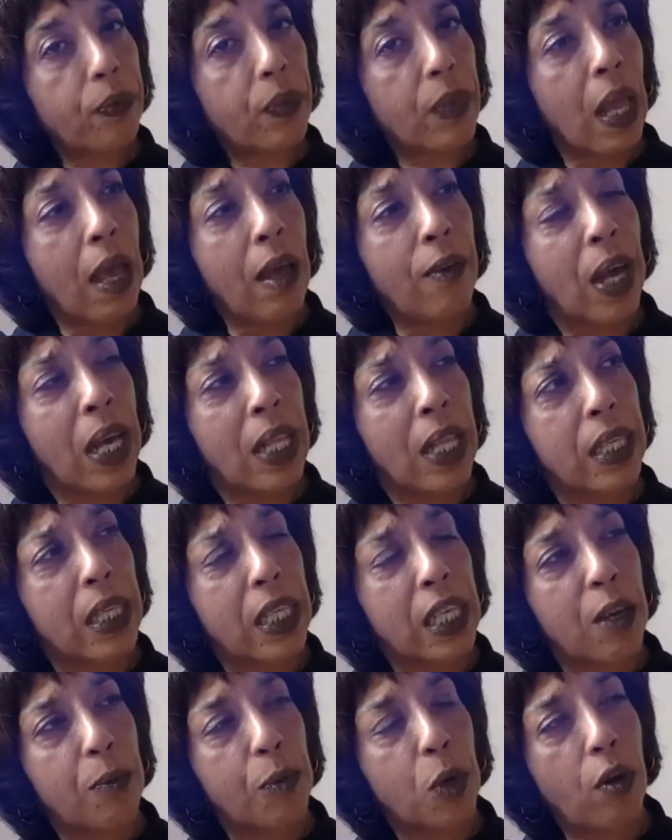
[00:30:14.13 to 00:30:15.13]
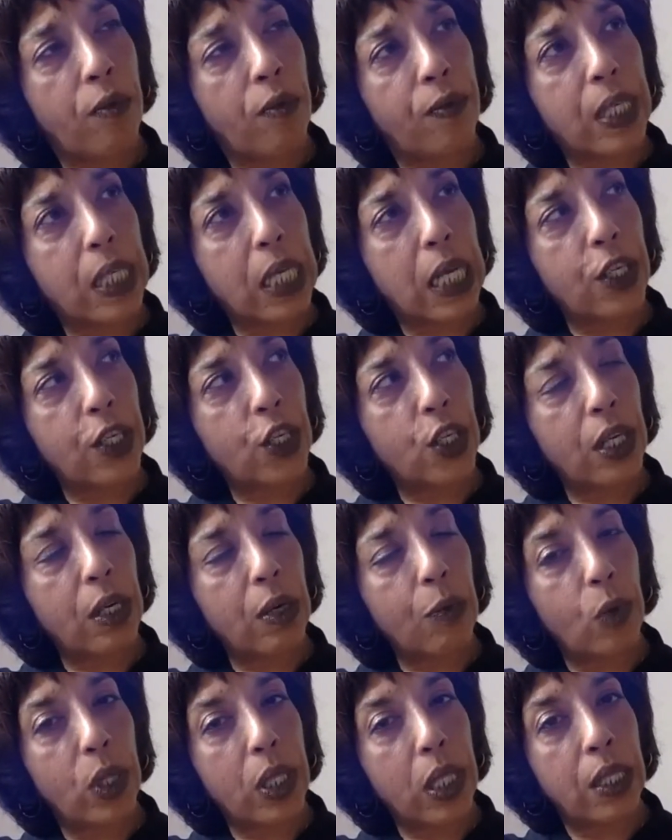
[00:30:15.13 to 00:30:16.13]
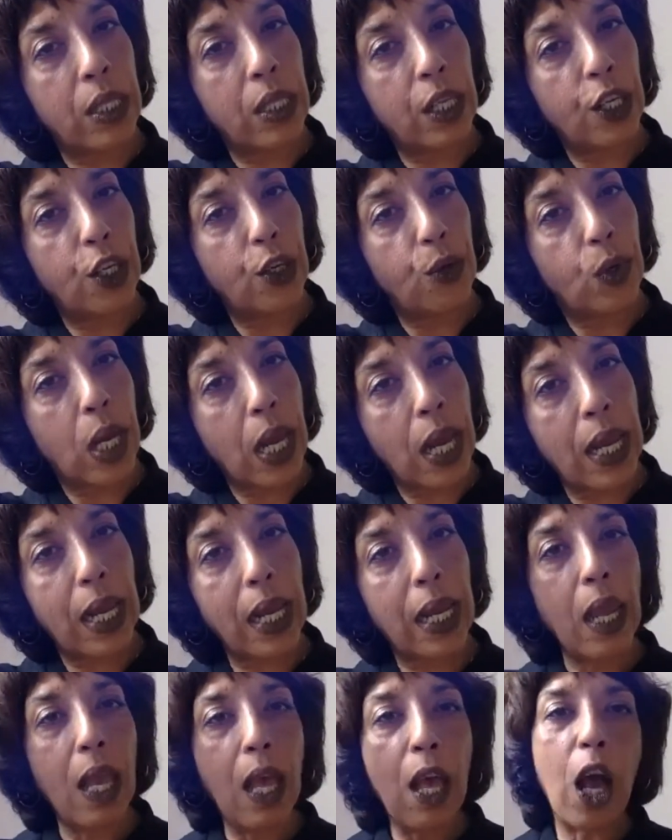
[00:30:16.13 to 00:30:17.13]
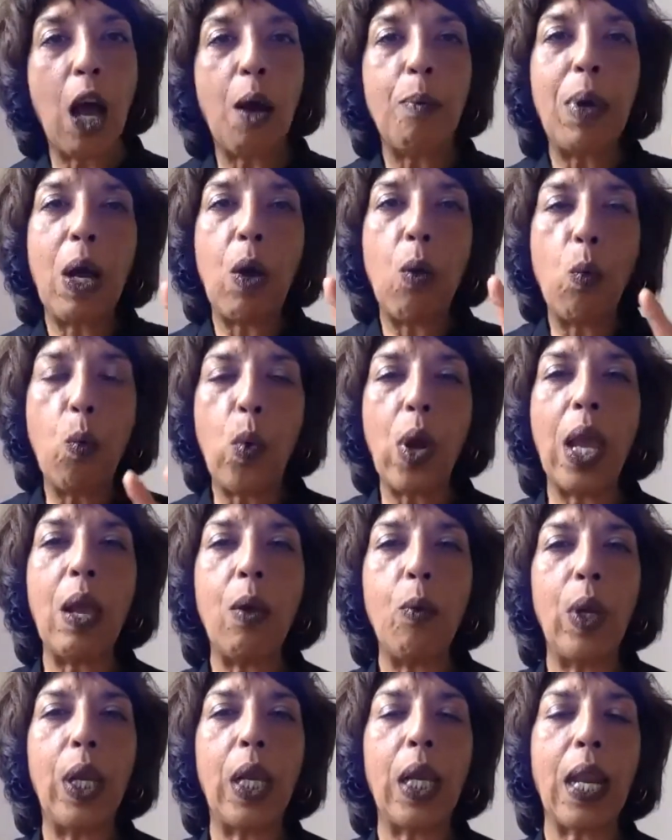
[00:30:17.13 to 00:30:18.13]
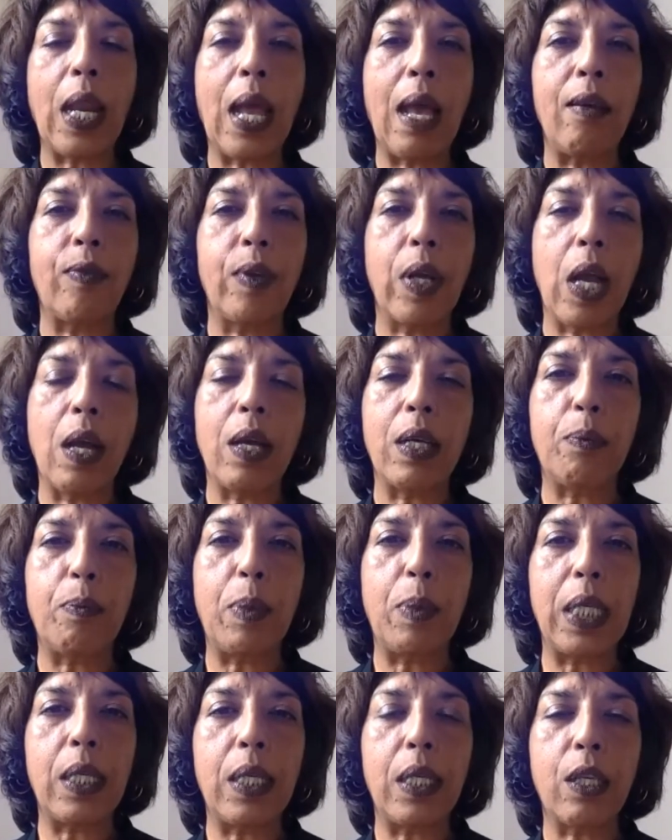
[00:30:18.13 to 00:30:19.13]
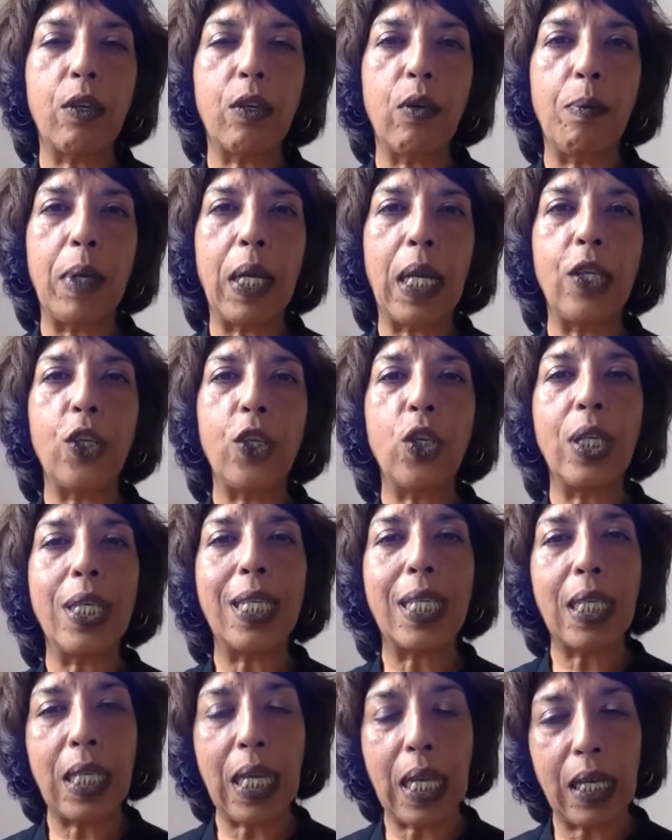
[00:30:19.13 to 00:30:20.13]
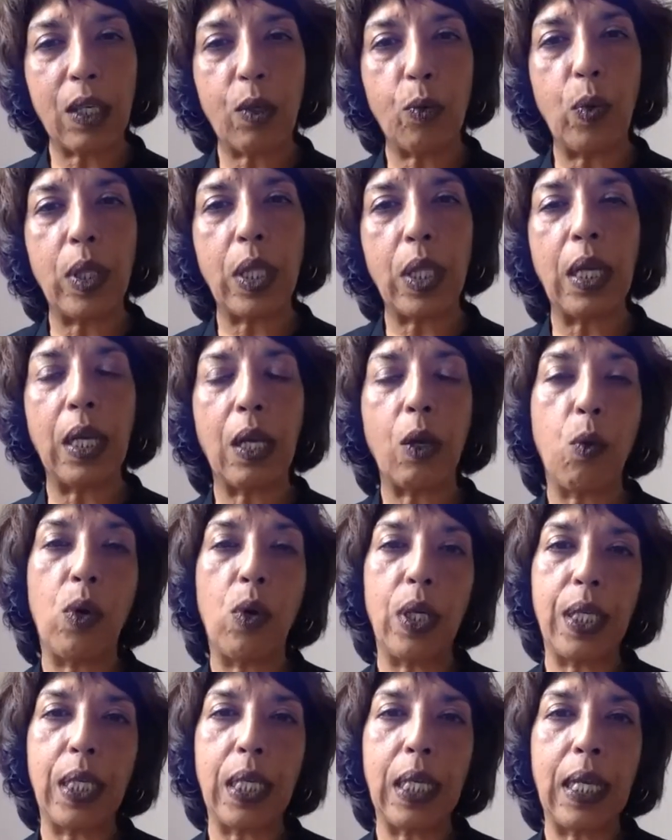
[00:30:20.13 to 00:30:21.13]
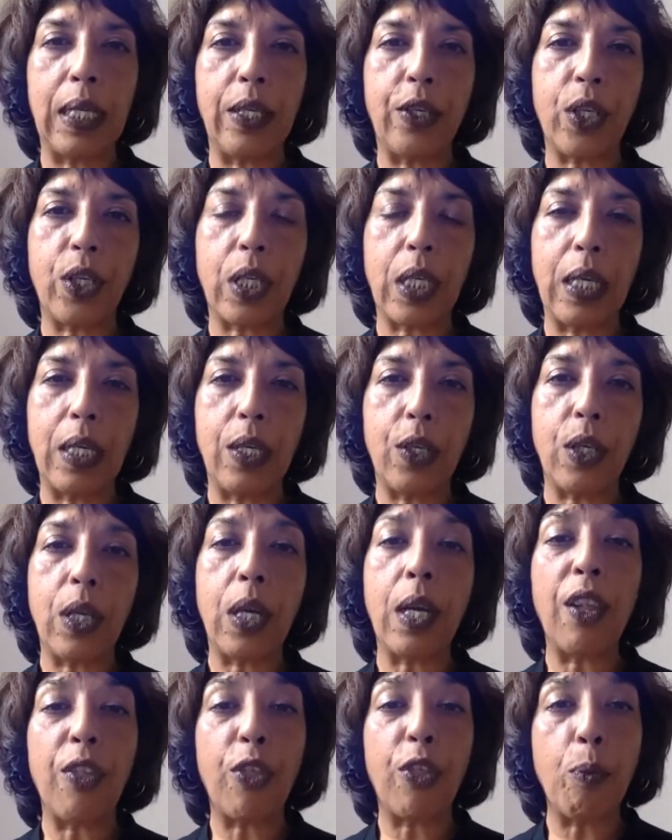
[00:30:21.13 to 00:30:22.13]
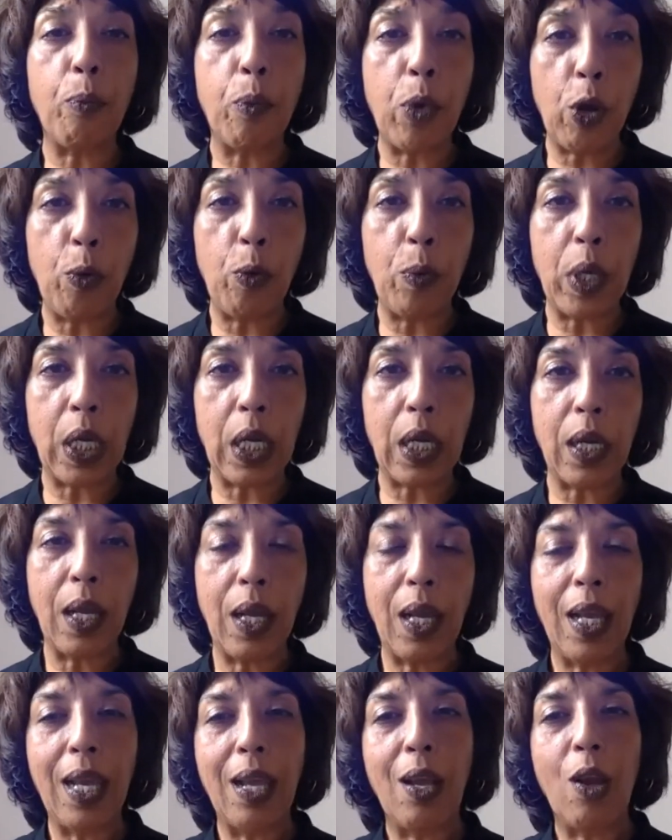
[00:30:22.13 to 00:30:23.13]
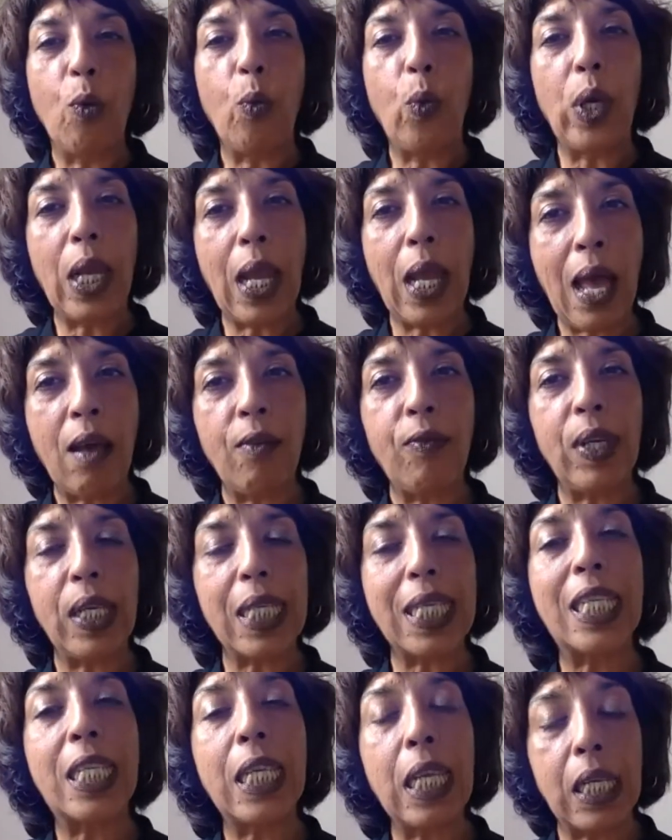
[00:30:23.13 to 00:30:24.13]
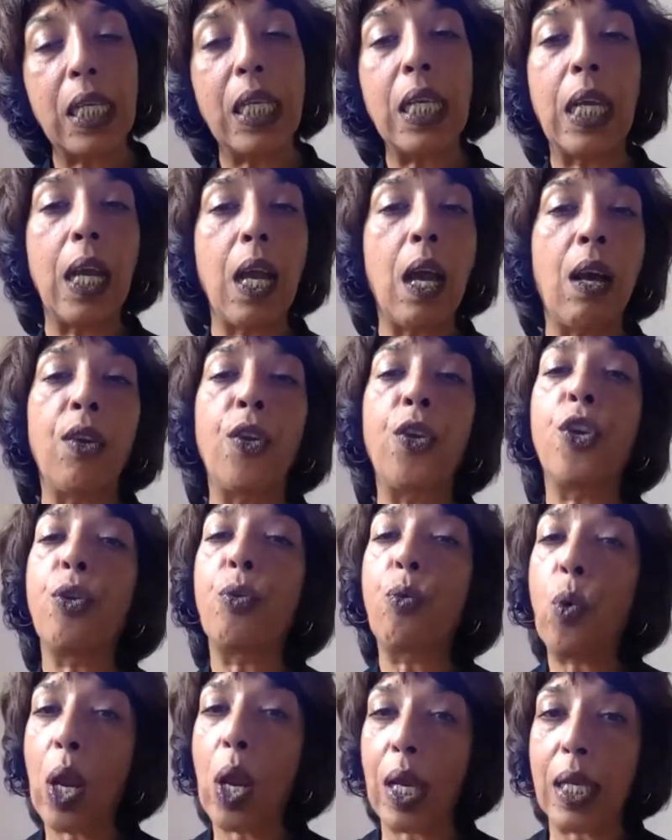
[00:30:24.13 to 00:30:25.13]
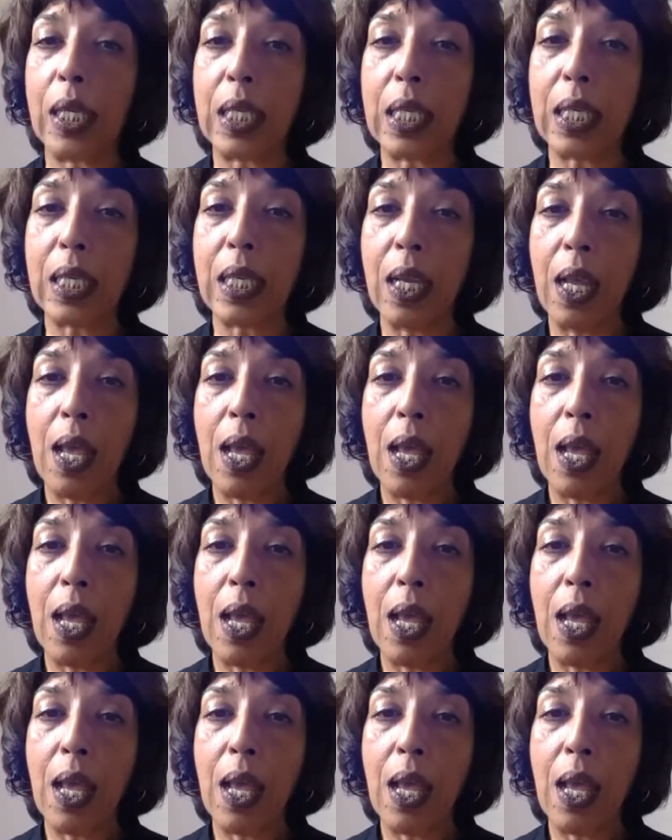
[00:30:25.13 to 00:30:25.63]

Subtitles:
had the same conversation within the UK about where we can have caste-based discrimination sit within equality legislation. And at the moment, we have it sitting under race,